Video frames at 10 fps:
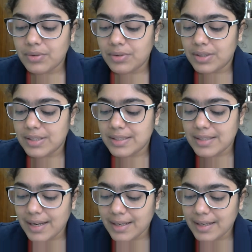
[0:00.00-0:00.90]

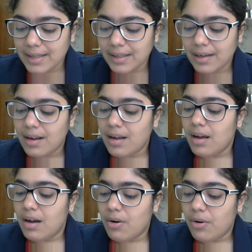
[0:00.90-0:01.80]
residing
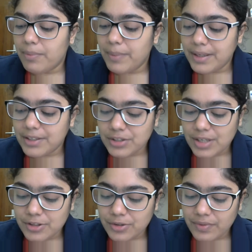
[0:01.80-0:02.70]
or being in
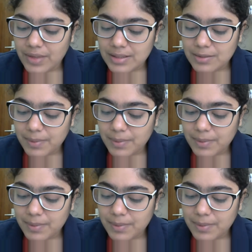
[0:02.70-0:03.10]
charge of that